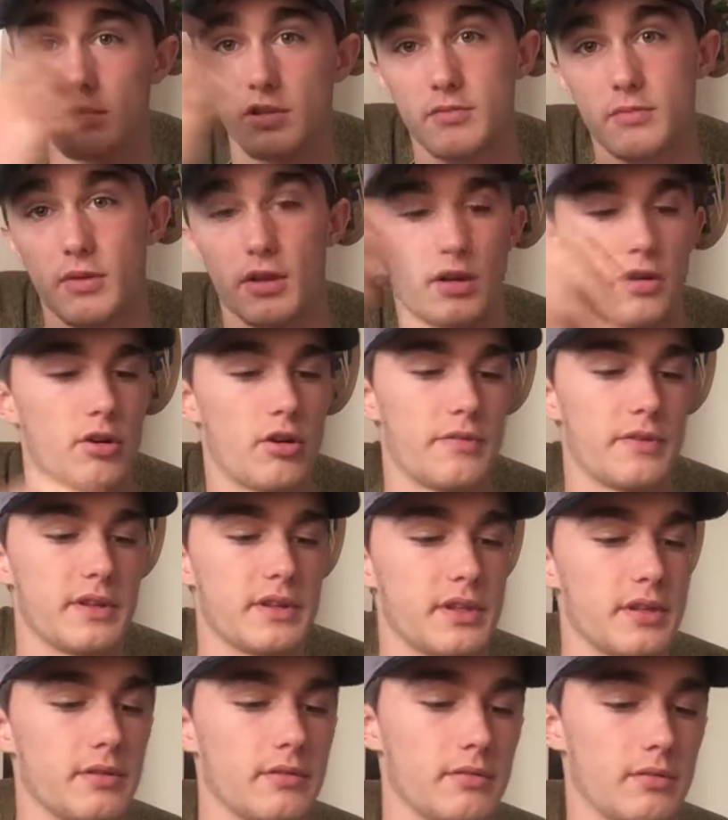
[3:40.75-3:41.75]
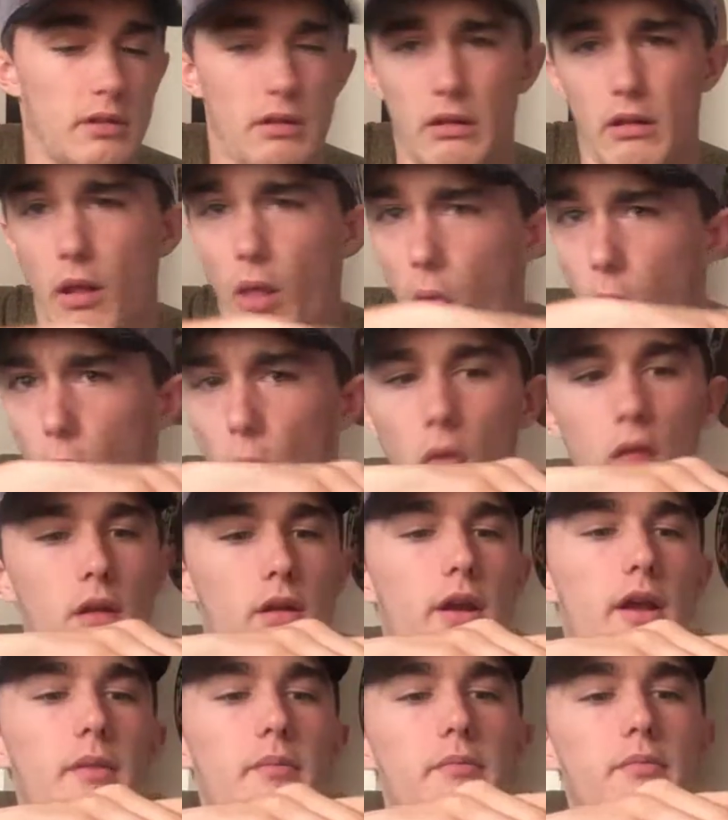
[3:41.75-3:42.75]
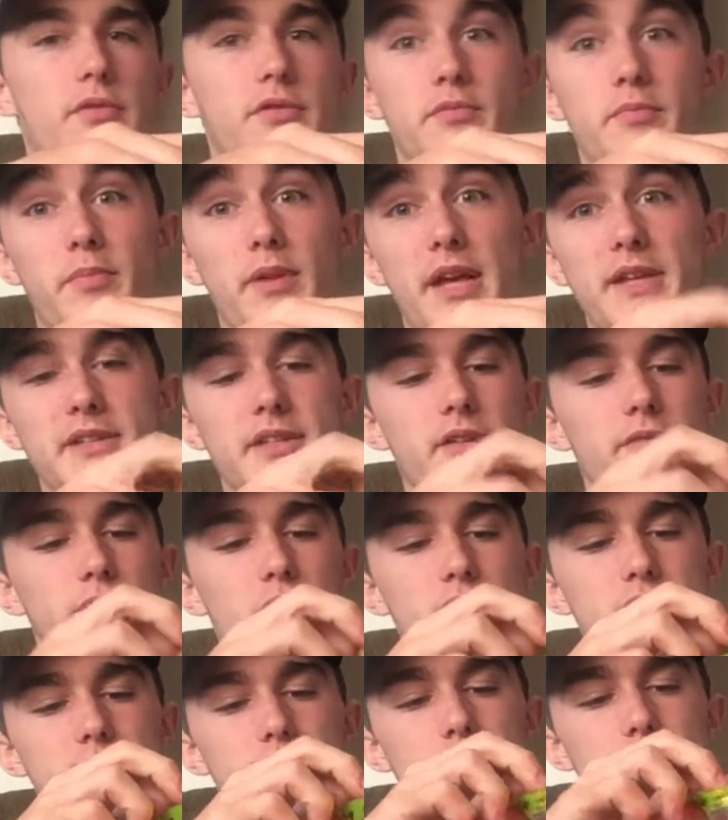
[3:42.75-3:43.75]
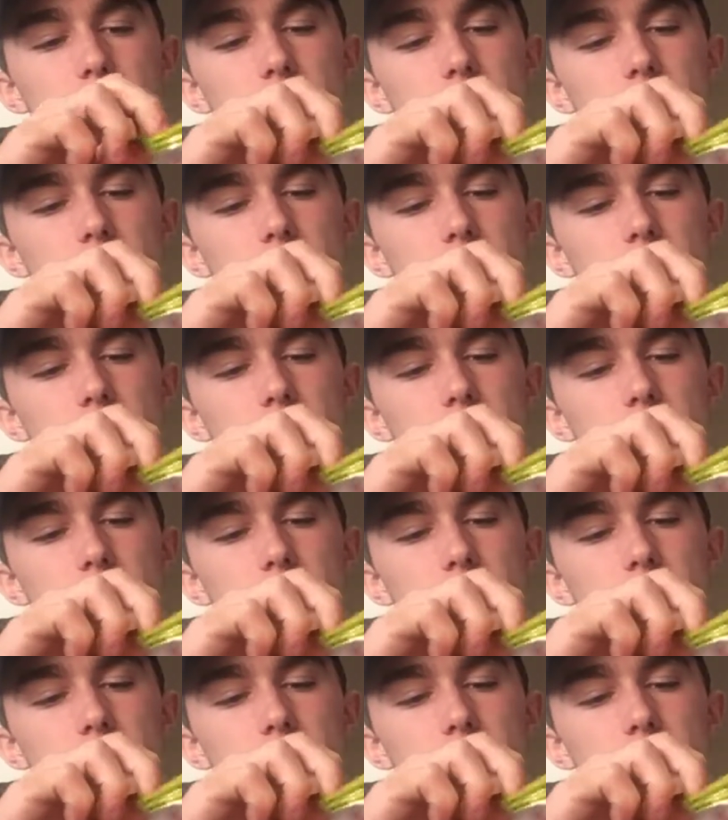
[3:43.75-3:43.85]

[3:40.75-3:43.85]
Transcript: Smell like coffee too. And plastic, of course.